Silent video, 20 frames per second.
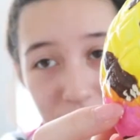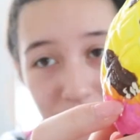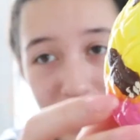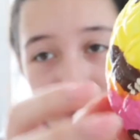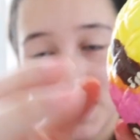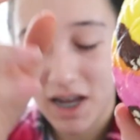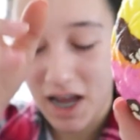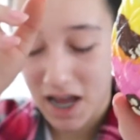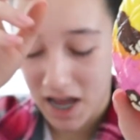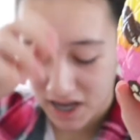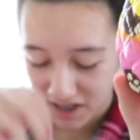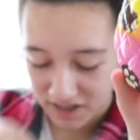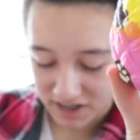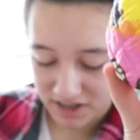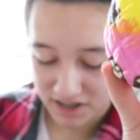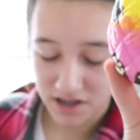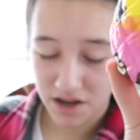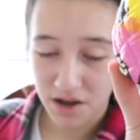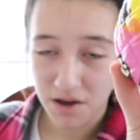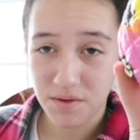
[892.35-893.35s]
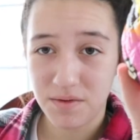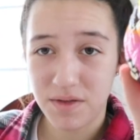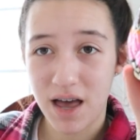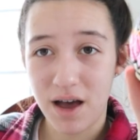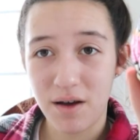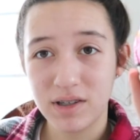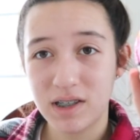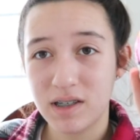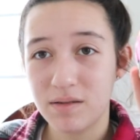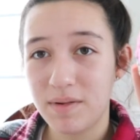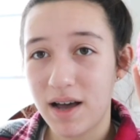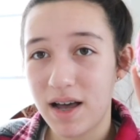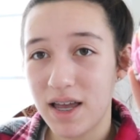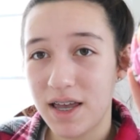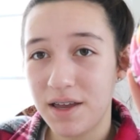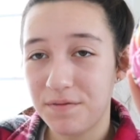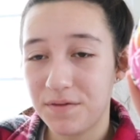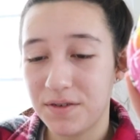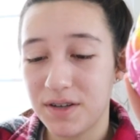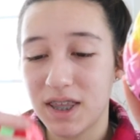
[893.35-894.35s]
Alright guys, so that was
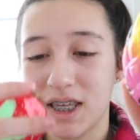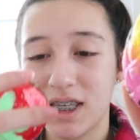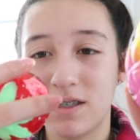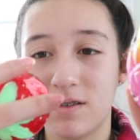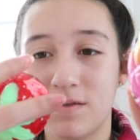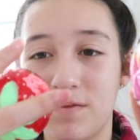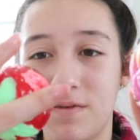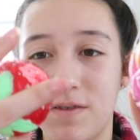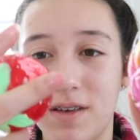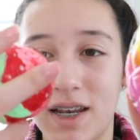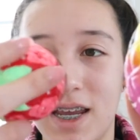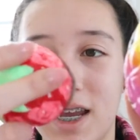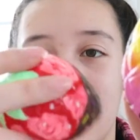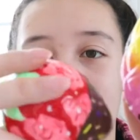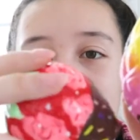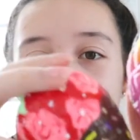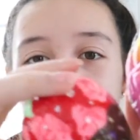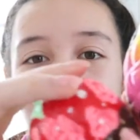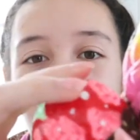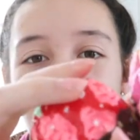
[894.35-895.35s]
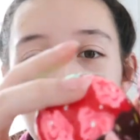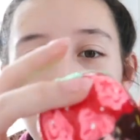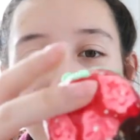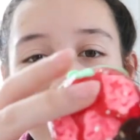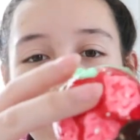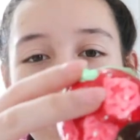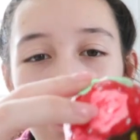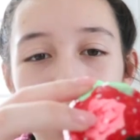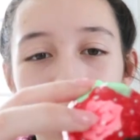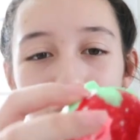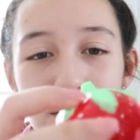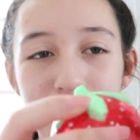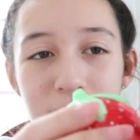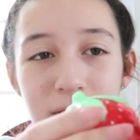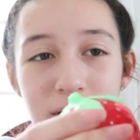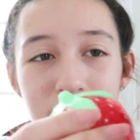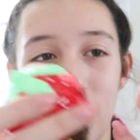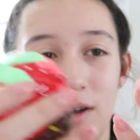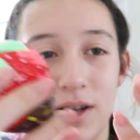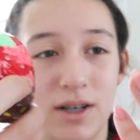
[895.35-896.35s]
about it for this video. I really
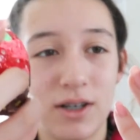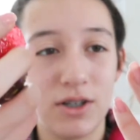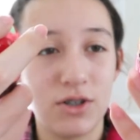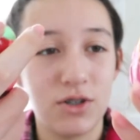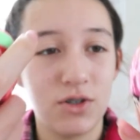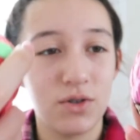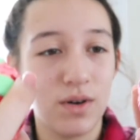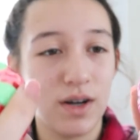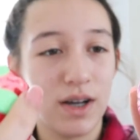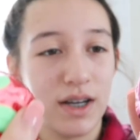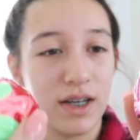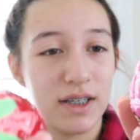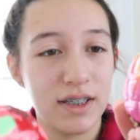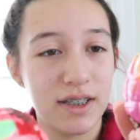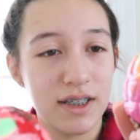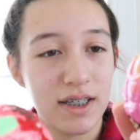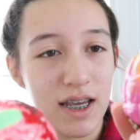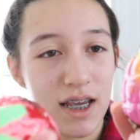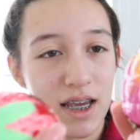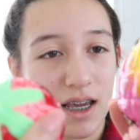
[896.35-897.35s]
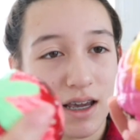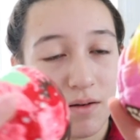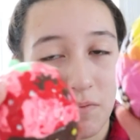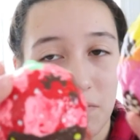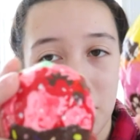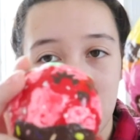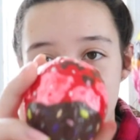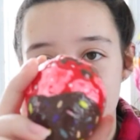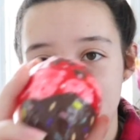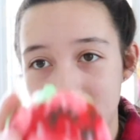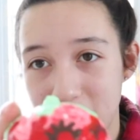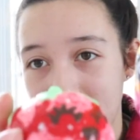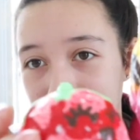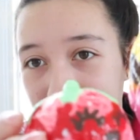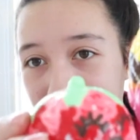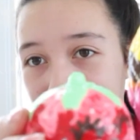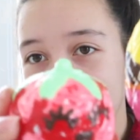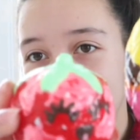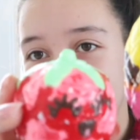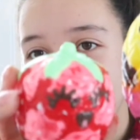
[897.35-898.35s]
hope you enjoyed seeing me
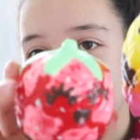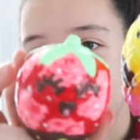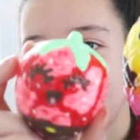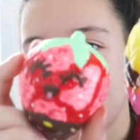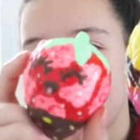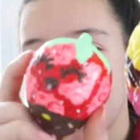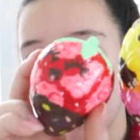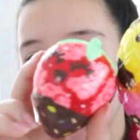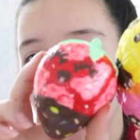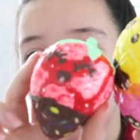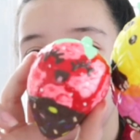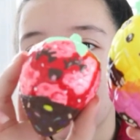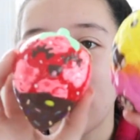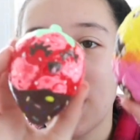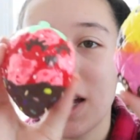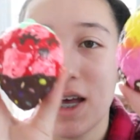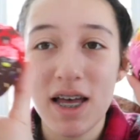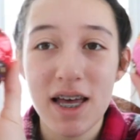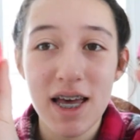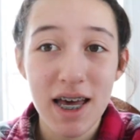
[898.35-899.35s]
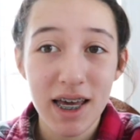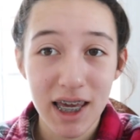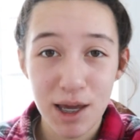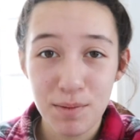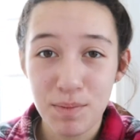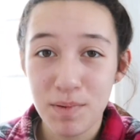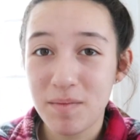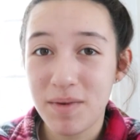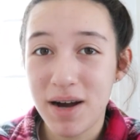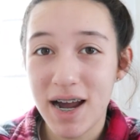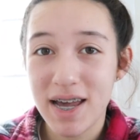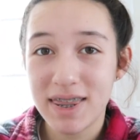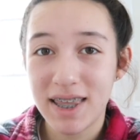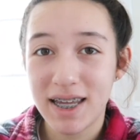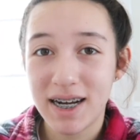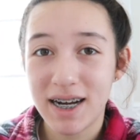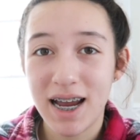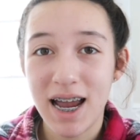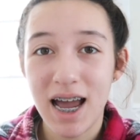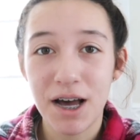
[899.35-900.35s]
decorate these two. Keep in
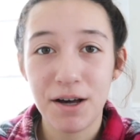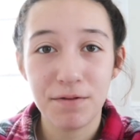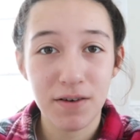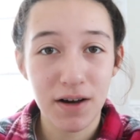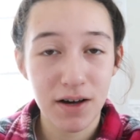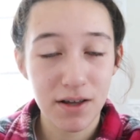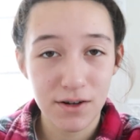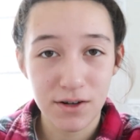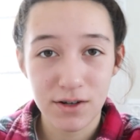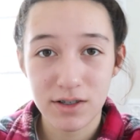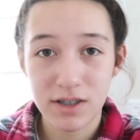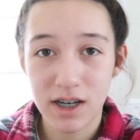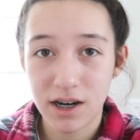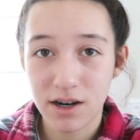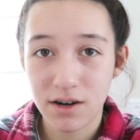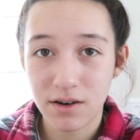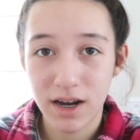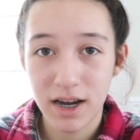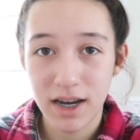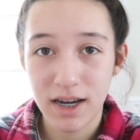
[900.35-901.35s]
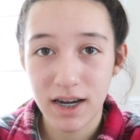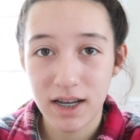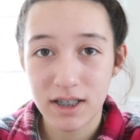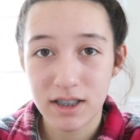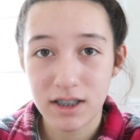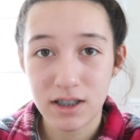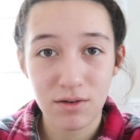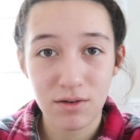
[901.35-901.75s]
mind that I have other decorating